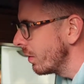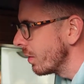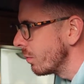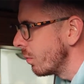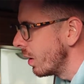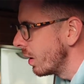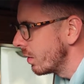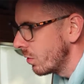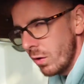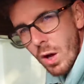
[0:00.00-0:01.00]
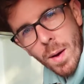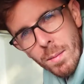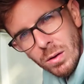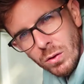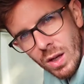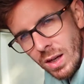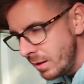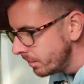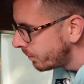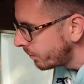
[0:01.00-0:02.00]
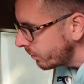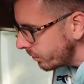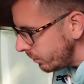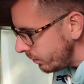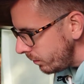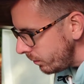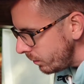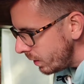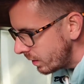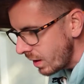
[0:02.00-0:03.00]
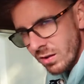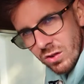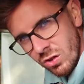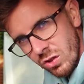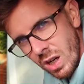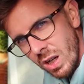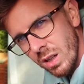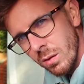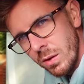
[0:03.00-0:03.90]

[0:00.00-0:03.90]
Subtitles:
doesn't work. It's got no MOT. Doesn't start